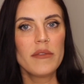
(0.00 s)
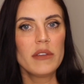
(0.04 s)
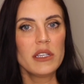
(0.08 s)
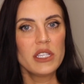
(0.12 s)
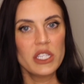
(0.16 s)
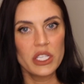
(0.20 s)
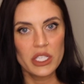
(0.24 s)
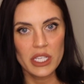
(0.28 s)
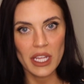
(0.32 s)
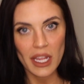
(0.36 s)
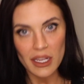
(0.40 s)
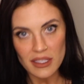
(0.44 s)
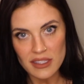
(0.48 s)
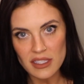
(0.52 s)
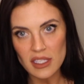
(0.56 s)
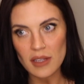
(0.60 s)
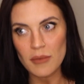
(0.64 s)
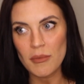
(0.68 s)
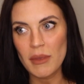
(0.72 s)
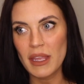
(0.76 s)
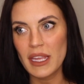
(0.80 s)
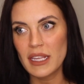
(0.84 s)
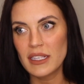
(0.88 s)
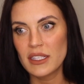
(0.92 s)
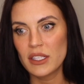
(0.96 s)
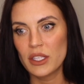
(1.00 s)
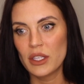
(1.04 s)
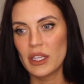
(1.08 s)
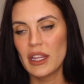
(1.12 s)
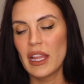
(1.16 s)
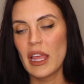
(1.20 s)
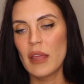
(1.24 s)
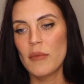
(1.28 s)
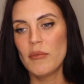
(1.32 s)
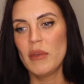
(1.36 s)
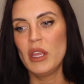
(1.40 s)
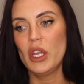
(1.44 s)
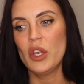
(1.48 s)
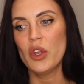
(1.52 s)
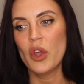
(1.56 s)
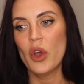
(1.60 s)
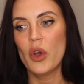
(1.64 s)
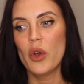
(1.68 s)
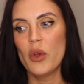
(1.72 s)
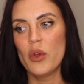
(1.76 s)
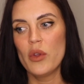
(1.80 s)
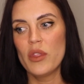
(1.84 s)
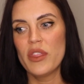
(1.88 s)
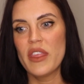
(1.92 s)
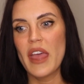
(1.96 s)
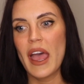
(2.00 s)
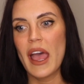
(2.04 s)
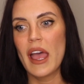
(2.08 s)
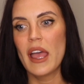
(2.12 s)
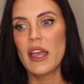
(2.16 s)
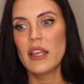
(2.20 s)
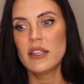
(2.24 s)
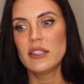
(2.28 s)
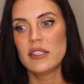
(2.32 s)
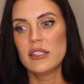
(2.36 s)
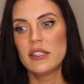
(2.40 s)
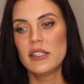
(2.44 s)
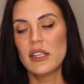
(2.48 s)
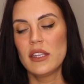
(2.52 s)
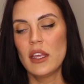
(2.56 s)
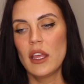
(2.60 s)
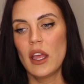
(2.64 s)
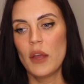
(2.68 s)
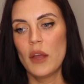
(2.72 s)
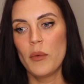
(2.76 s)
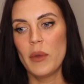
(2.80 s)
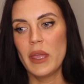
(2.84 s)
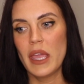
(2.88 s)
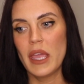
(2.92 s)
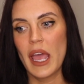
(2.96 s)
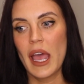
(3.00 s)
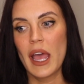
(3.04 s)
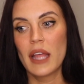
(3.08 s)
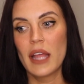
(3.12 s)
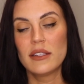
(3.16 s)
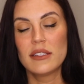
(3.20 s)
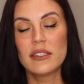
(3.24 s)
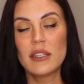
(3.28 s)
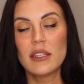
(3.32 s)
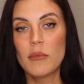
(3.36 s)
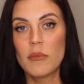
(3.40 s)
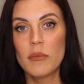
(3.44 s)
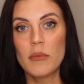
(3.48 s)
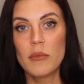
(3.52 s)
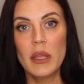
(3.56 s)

and she texted me to let me know that we had some